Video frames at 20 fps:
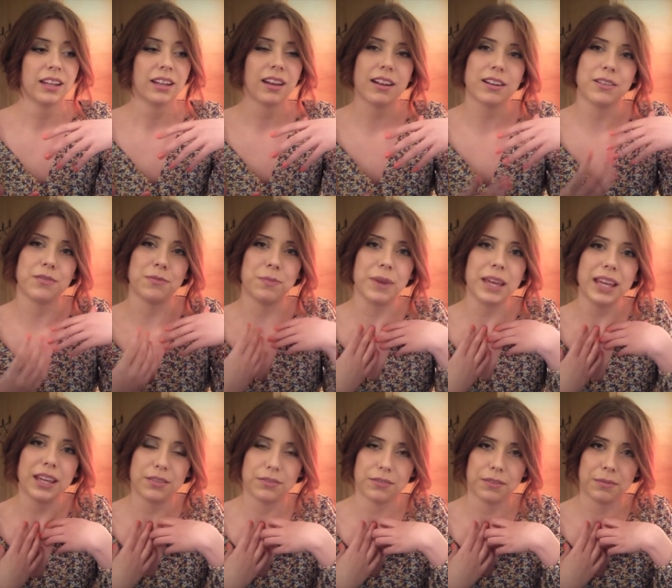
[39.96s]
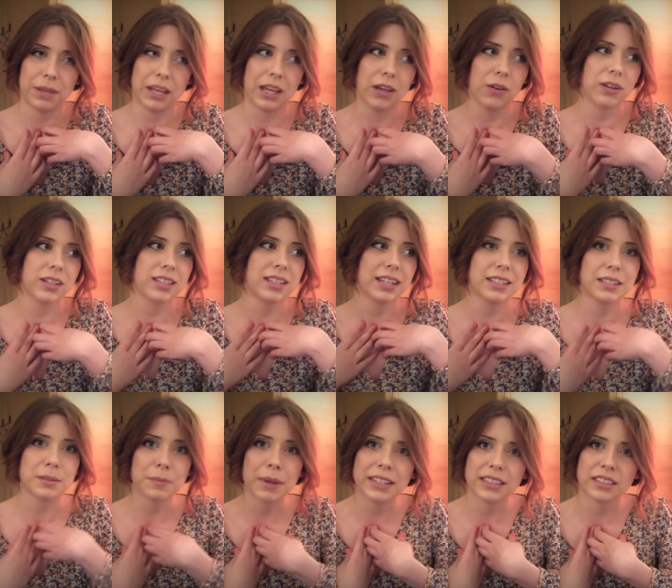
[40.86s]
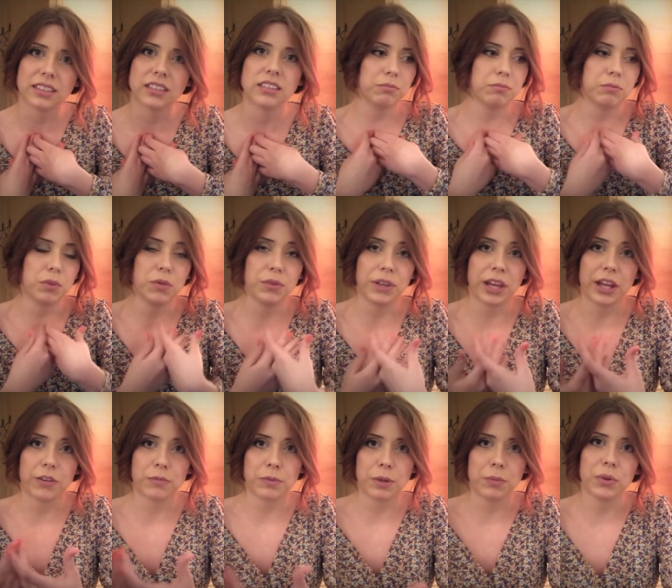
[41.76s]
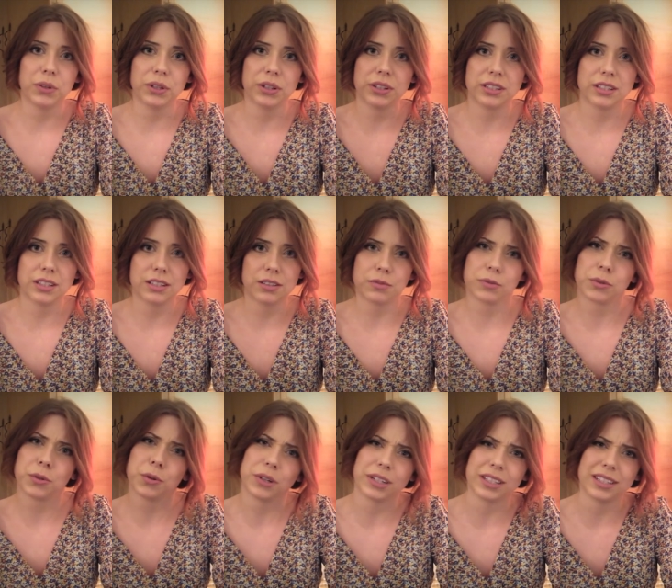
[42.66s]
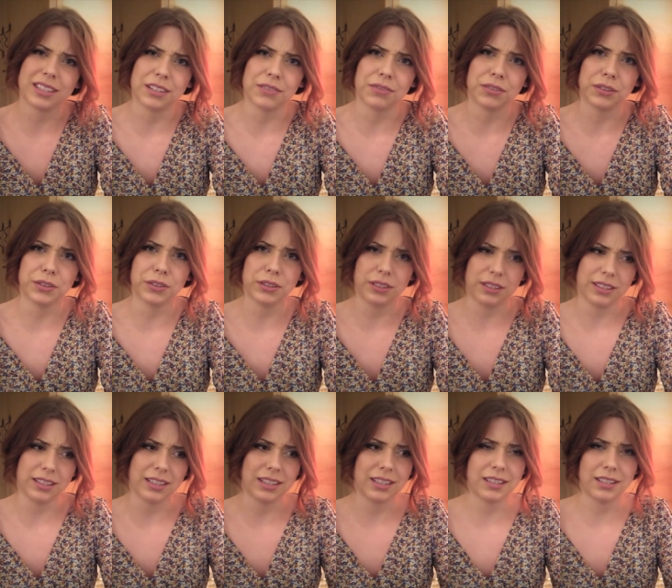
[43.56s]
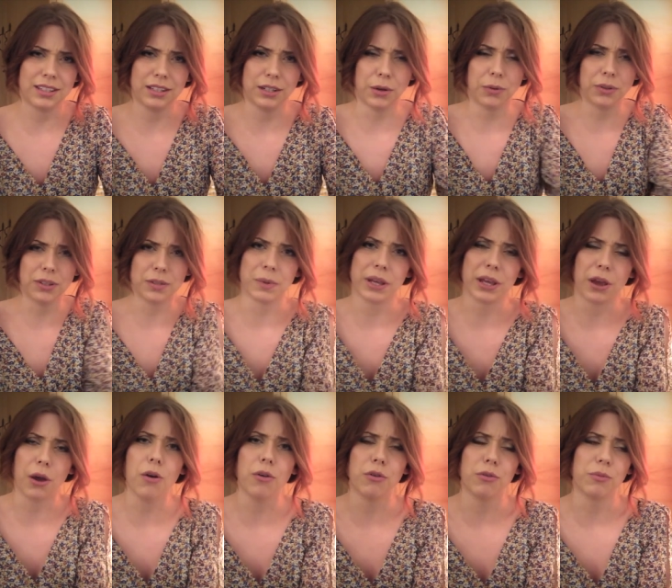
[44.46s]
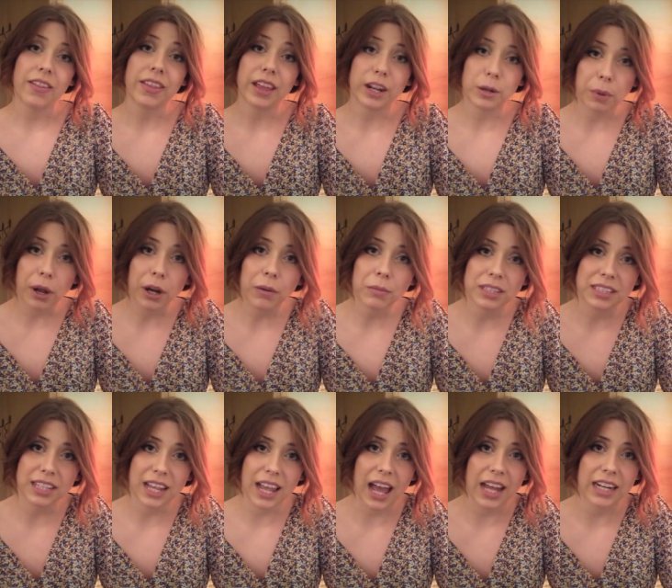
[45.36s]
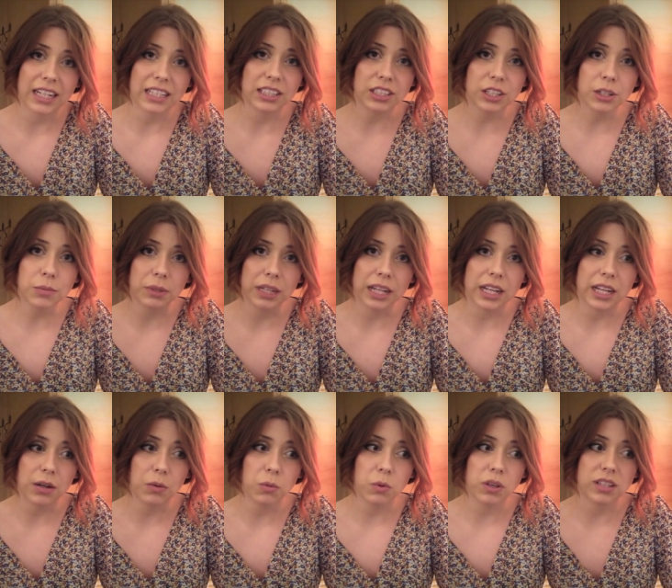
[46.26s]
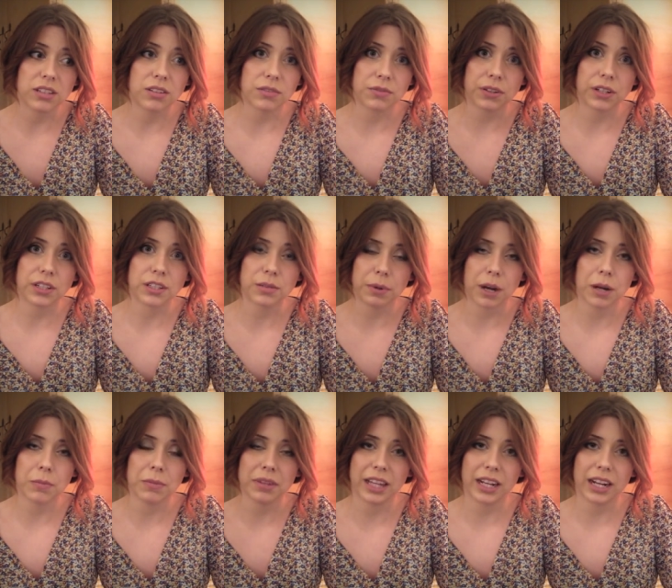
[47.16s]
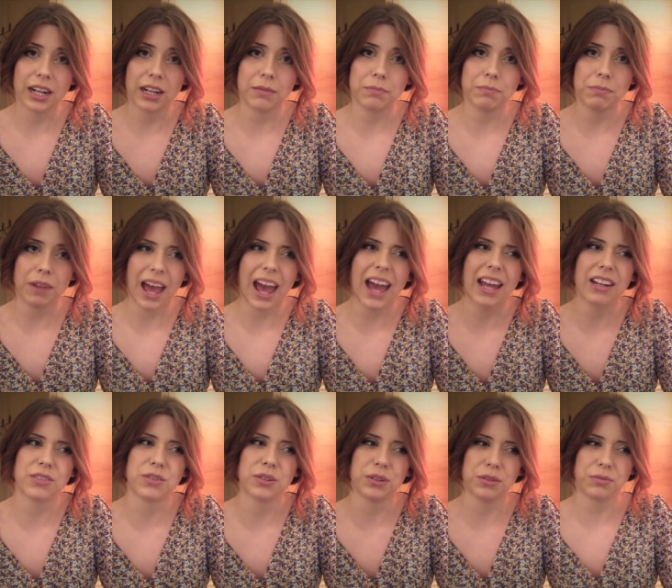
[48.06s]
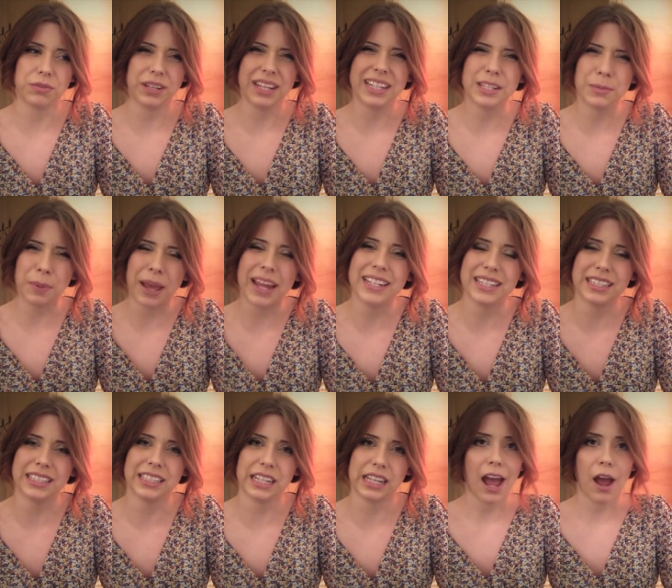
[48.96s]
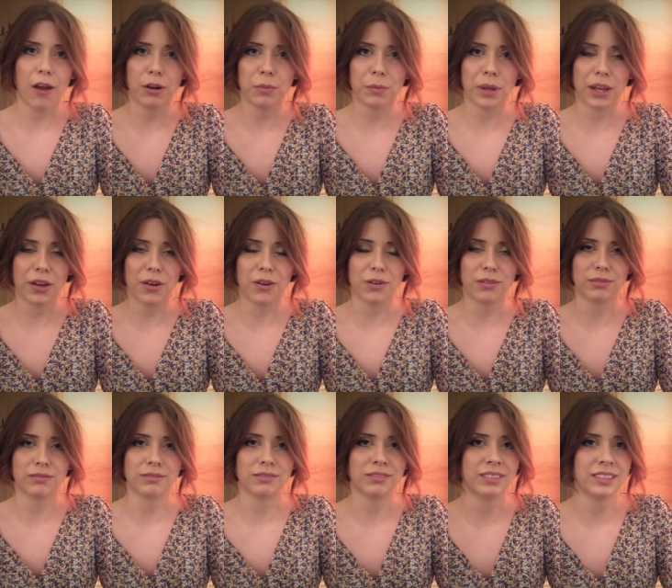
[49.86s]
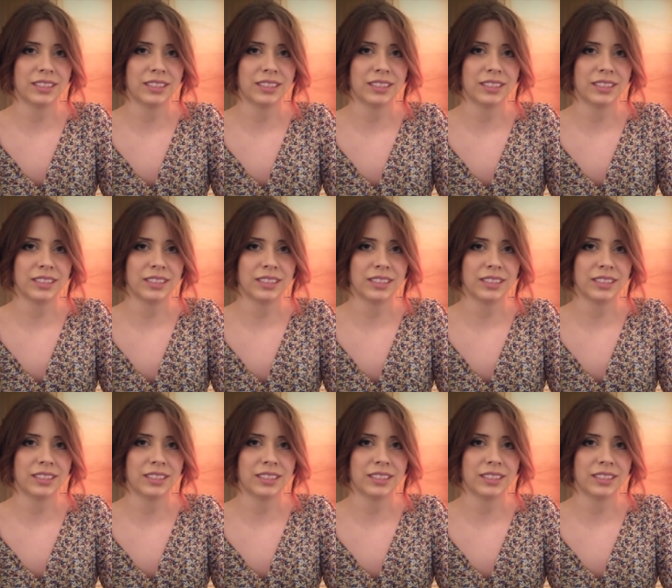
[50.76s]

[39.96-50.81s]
kind of big for me or sentimental. Moving out of my mother's is of course difficult because it's, you know, it's my home. And that apartment I had in Dublin was the first apartment that I had sort of independently, out on my own,